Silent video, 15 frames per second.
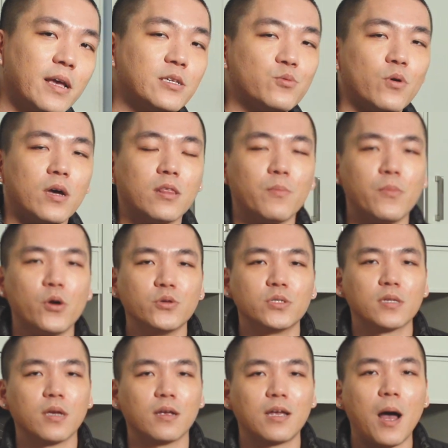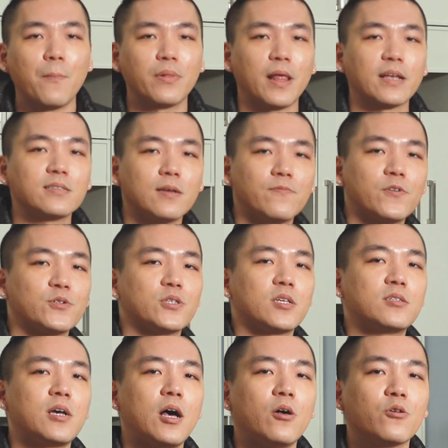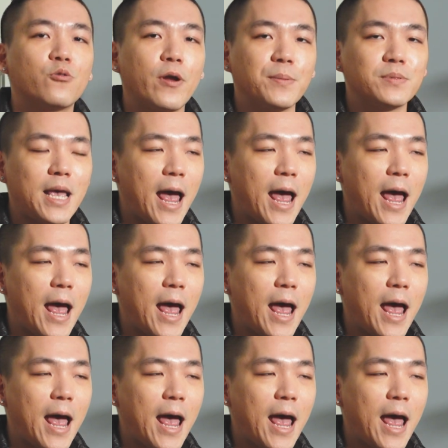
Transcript: is one of the most complex and versatile grapes